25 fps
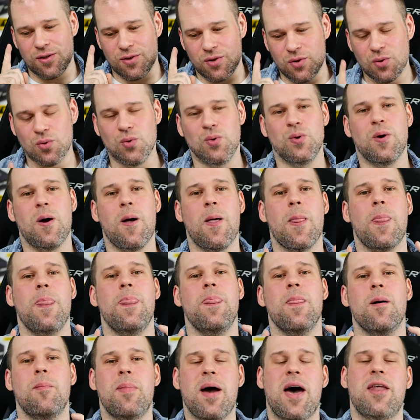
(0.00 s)
to
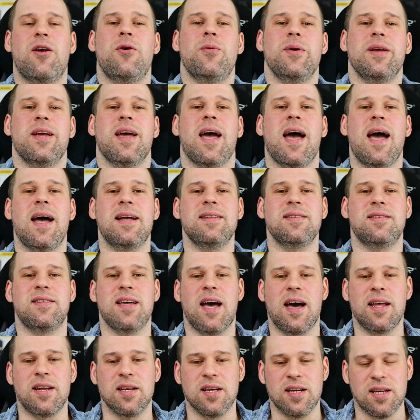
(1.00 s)
the battery, and
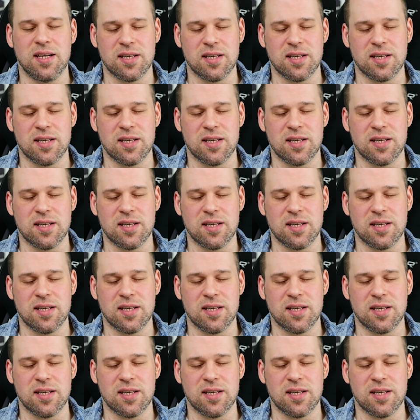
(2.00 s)
that